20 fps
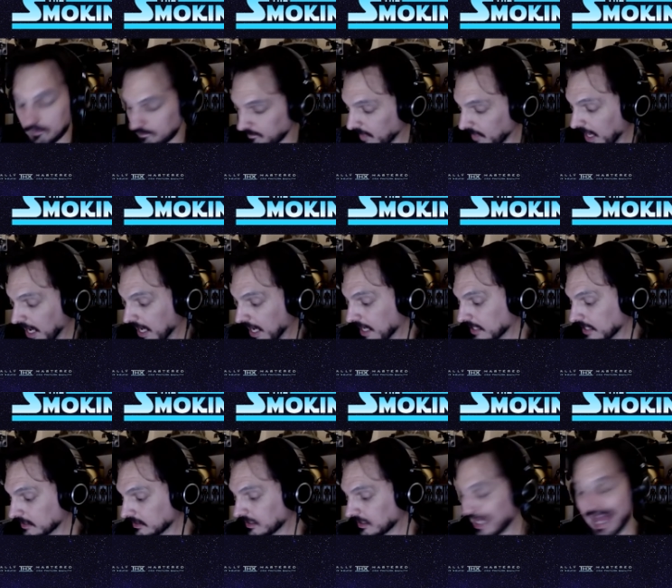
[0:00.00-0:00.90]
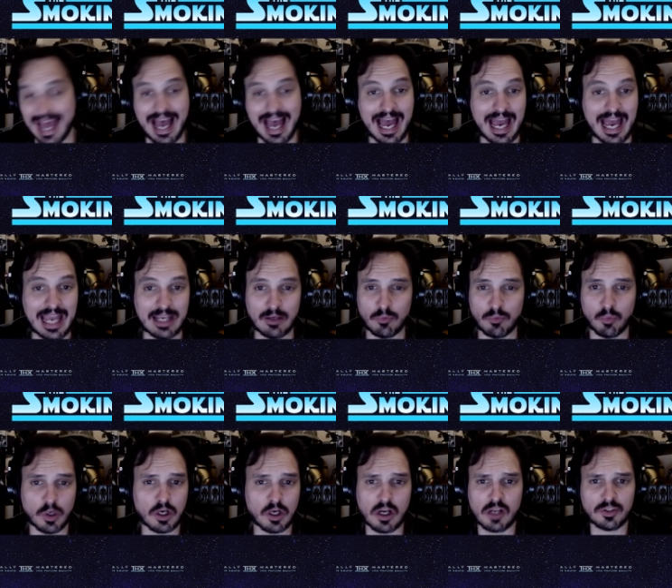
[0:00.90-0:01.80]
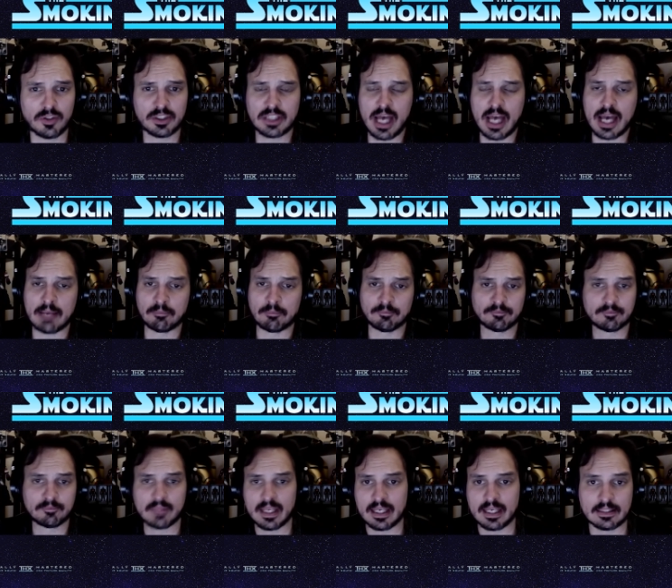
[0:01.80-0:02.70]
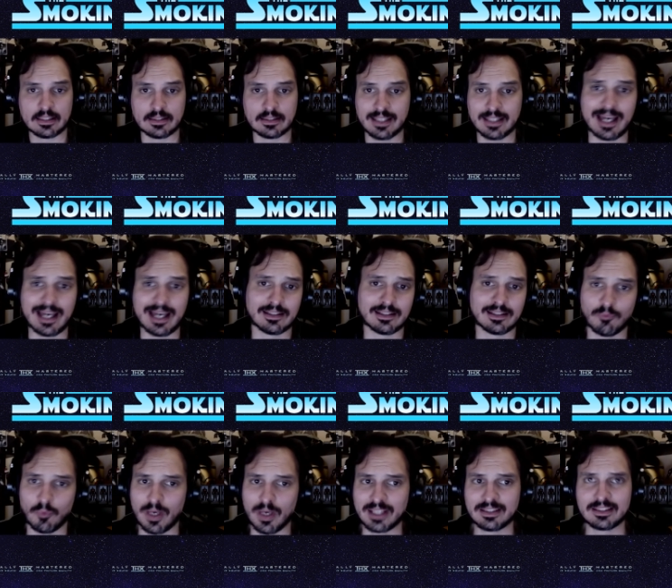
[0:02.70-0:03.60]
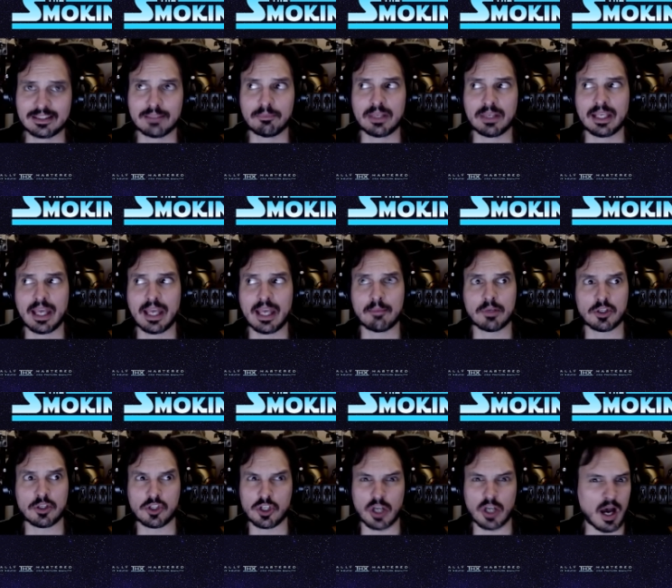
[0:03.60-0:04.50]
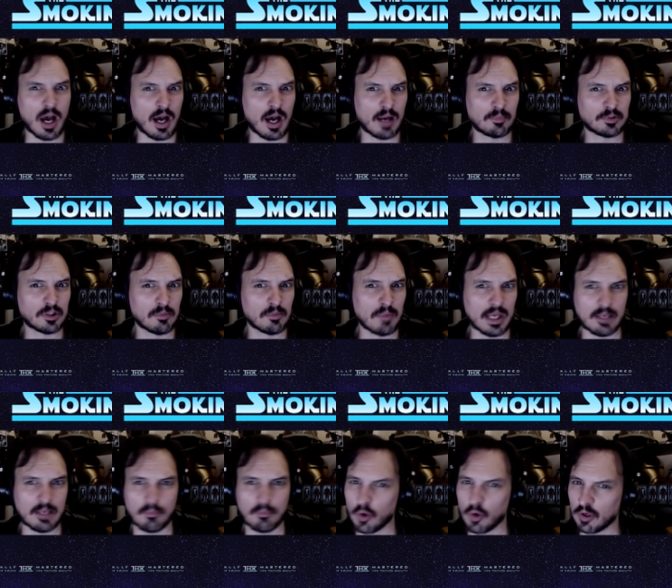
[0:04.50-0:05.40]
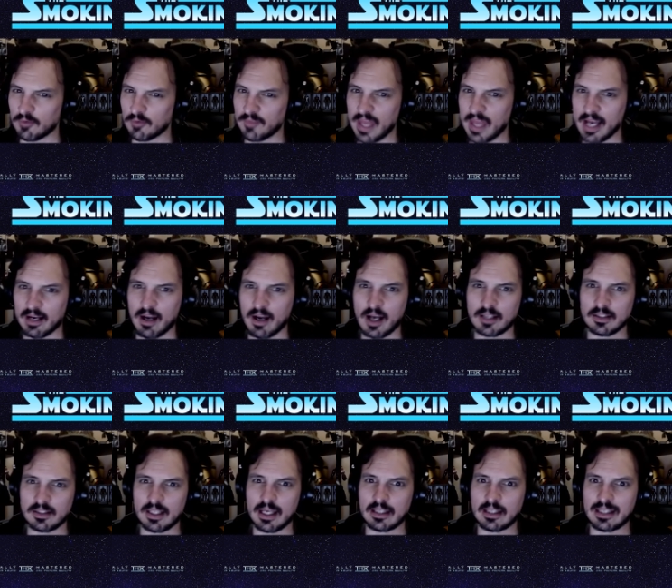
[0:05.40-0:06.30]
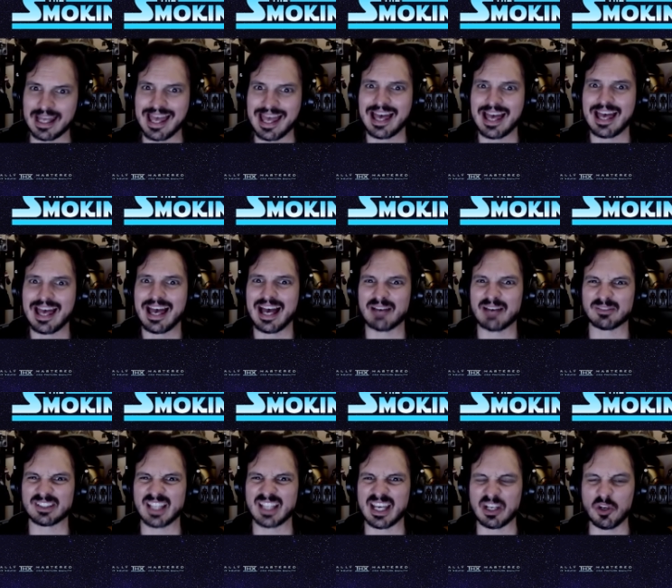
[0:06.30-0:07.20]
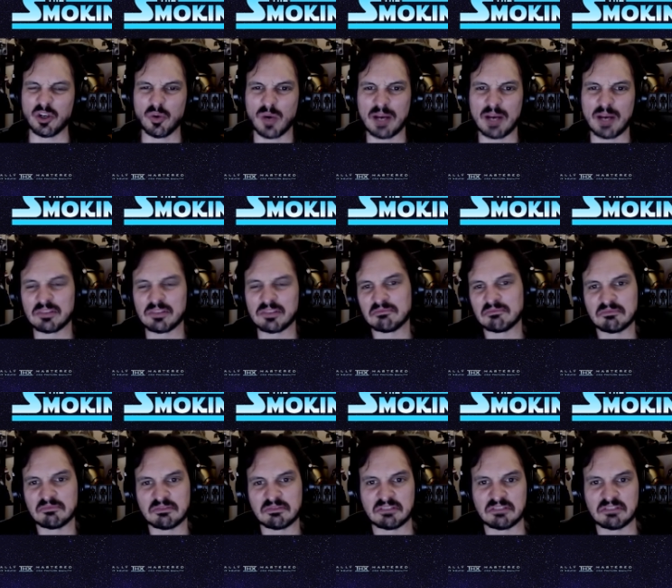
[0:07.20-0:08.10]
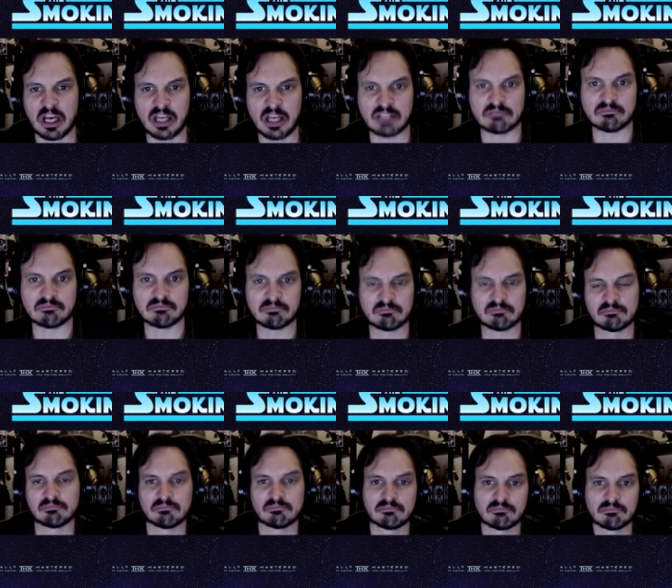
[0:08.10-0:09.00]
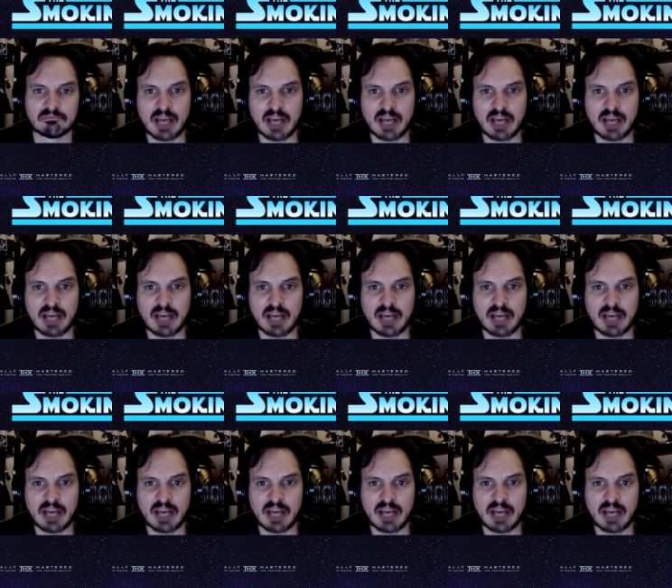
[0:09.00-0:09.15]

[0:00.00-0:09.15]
Yeah. And I work all the time. And yeah. Yeah. Once it became a job to make more of that content, right. I was like, ooh, I'm done. Yeah.